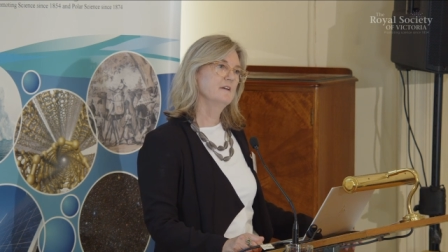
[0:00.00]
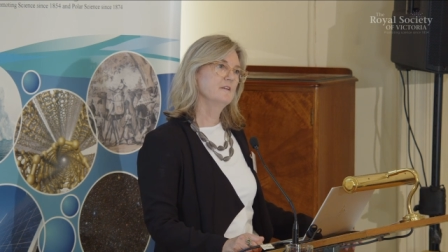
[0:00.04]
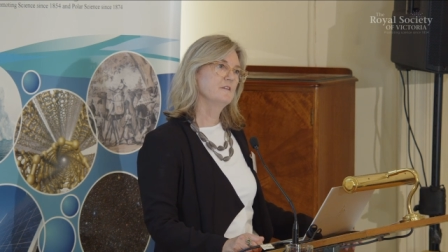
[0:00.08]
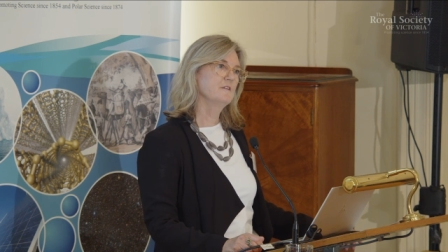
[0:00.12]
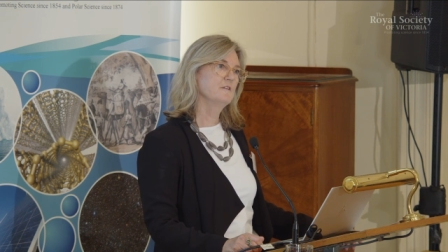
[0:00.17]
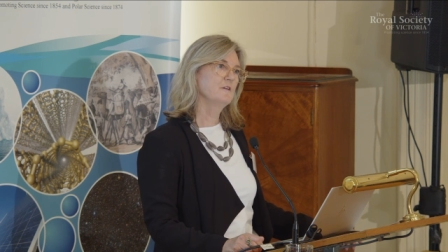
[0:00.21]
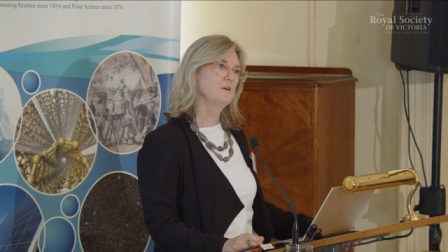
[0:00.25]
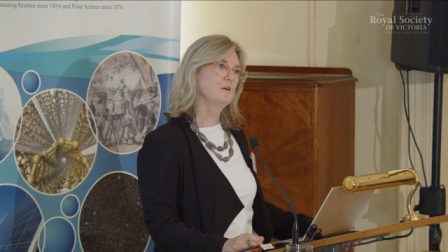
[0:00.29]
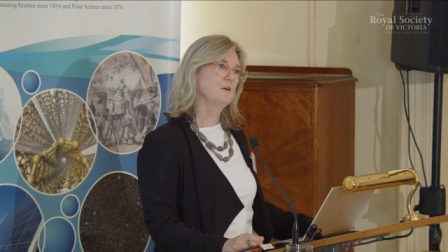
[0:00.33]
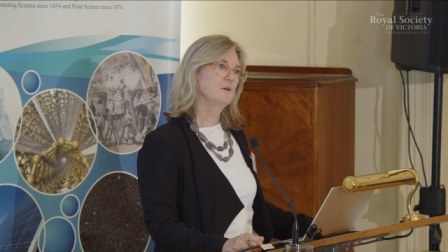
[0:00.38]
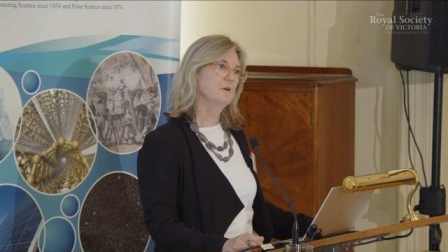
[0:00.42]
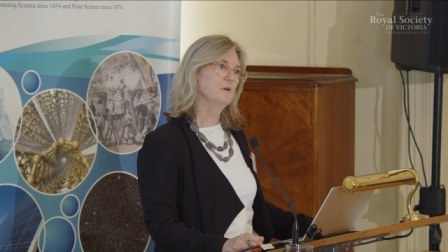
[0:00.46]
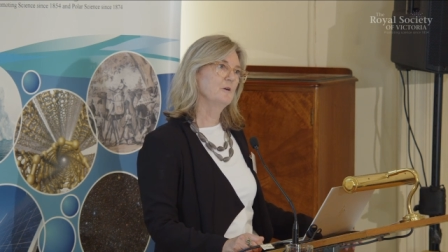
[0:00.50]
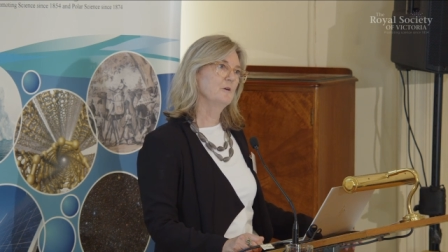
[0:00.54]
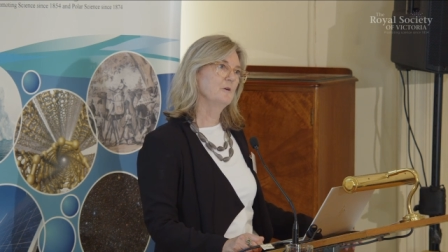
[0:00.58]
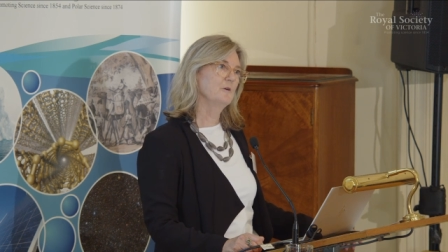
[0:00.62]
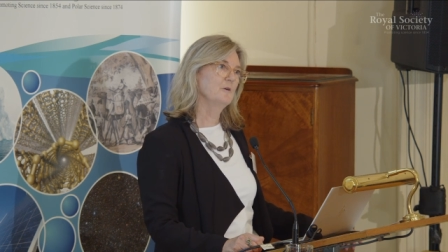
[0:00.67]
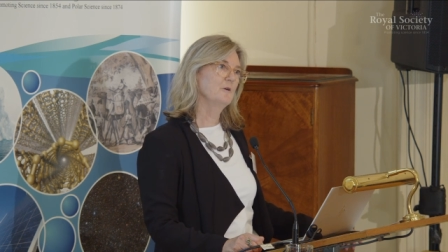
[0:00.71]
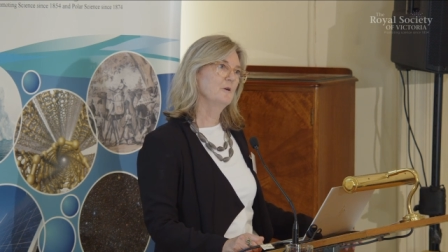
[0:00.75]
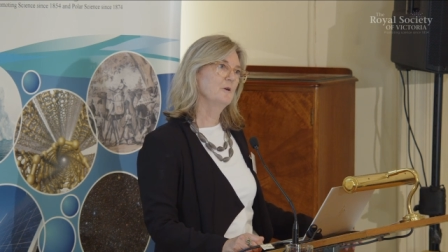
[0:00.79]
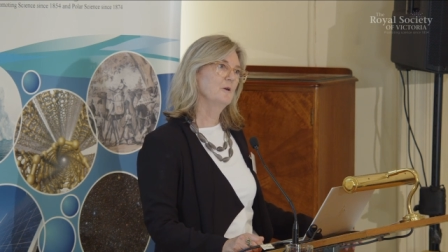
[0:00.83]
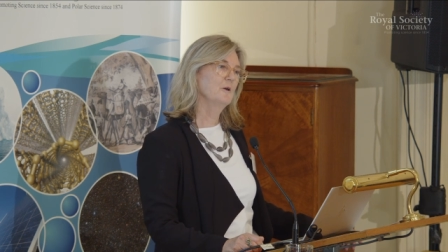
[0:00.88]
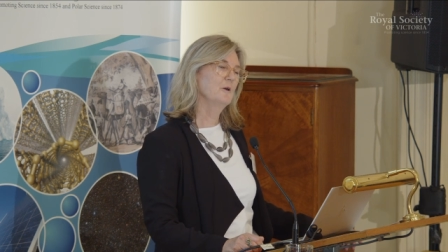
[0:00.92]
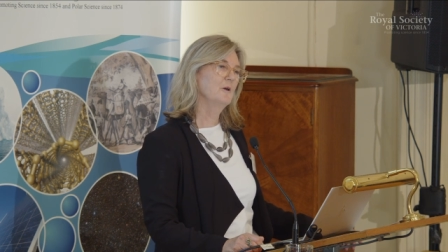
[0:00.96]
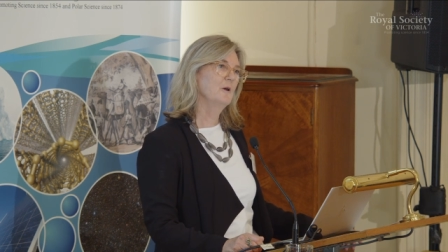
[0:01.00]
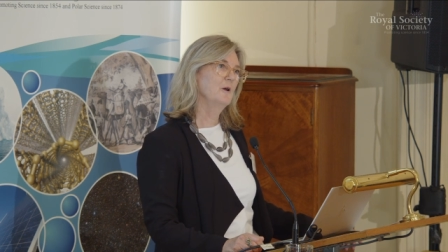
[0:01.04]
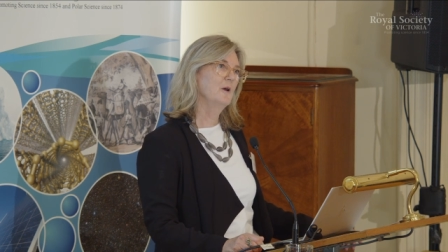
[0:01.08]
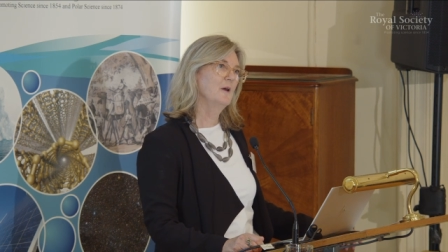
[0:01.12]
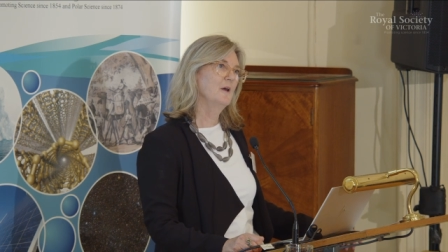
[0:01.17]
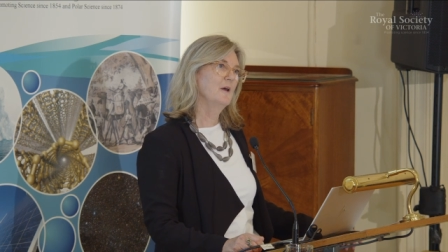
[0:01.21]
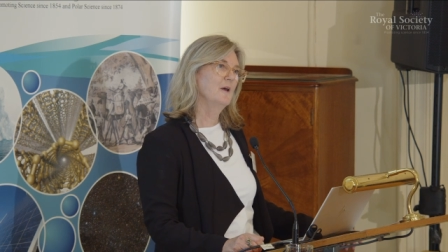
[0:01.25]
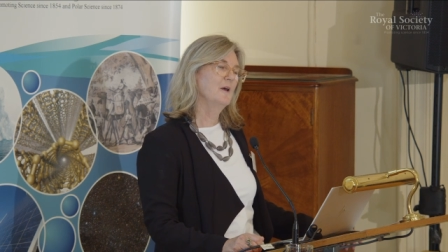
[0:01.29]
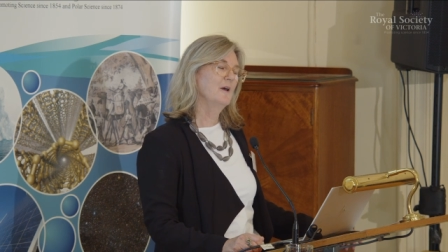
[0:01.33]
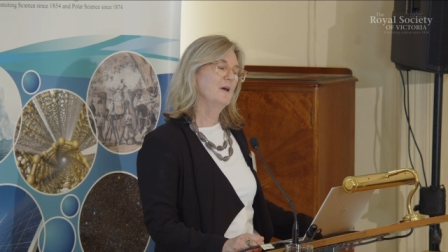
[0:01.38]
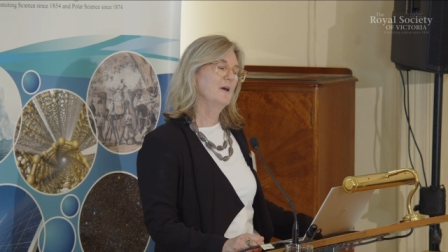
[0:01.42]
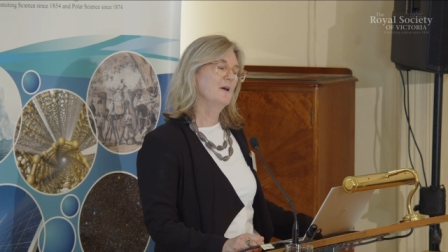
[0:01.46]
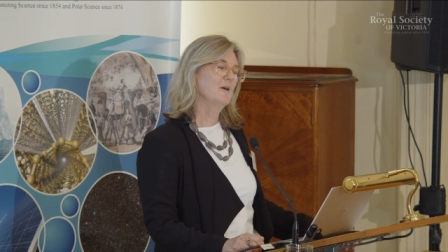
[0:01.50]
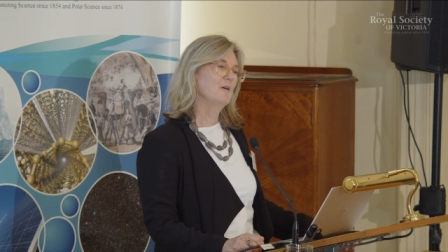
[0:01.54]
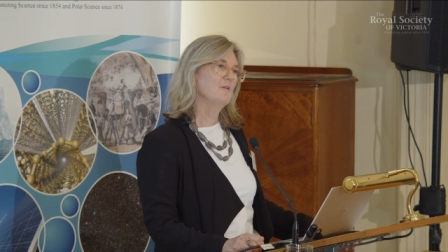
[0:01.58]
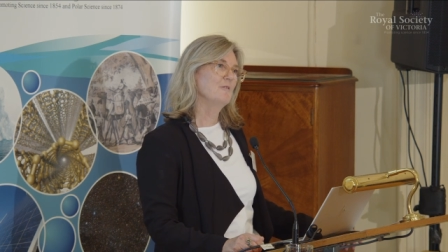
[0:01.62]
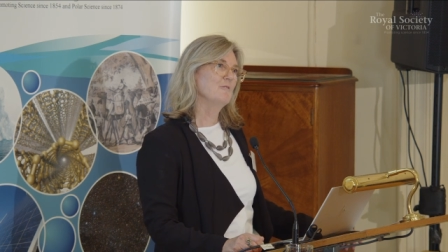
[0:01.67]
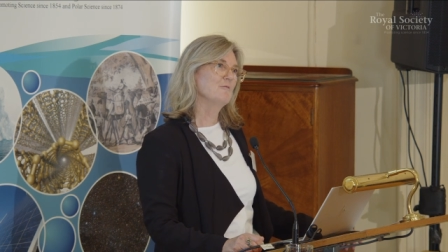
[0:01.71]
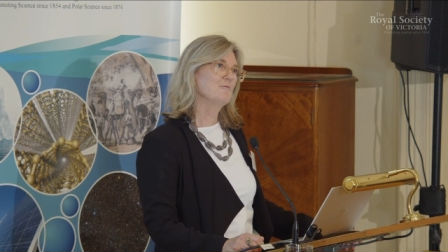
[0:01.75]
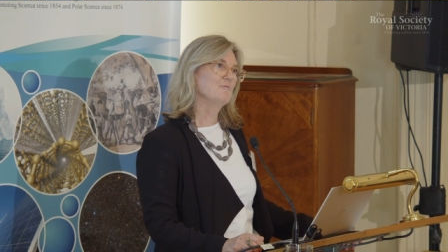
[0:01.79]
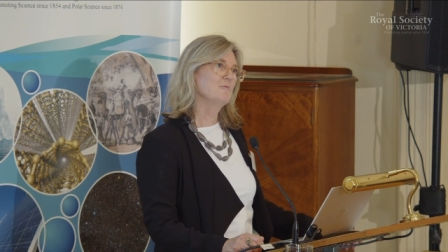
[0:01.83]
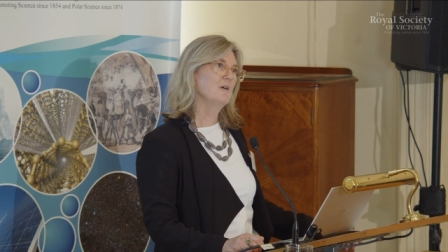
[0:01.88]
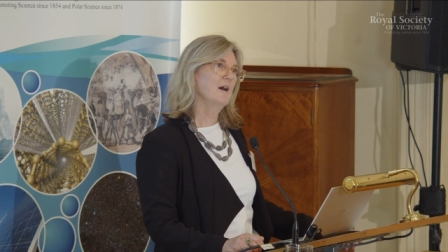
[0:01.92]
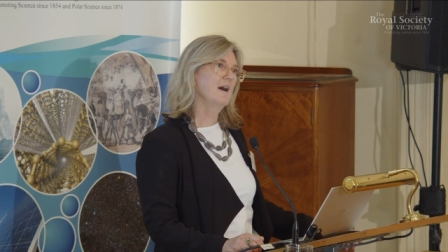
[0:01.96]
So
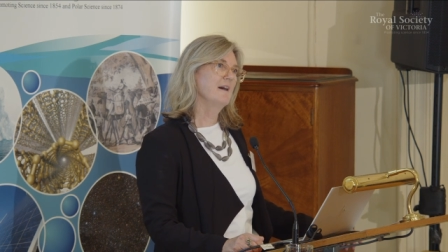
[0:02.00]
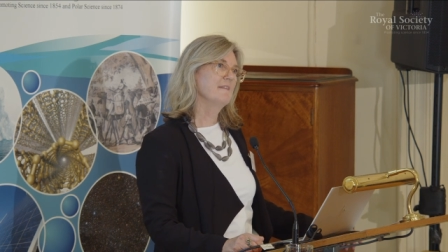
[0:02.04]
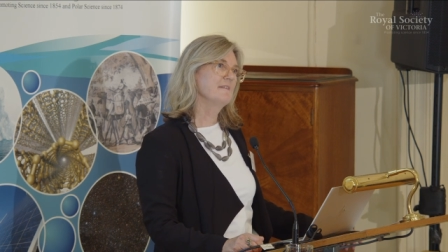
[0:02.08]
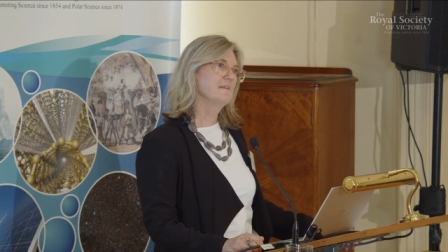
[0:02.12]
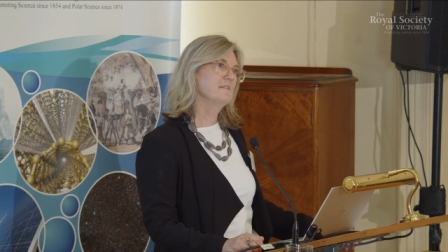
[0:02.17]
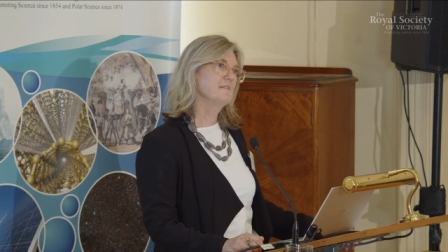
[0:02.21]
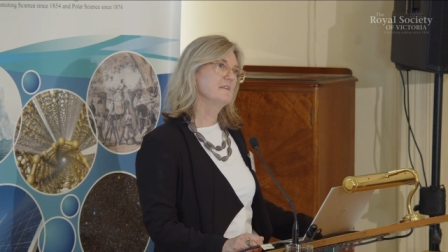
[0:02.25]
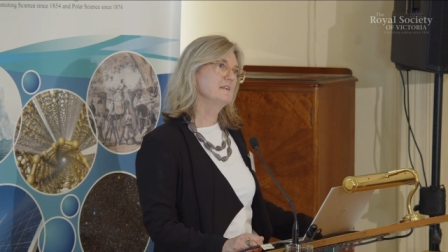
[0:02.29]
rather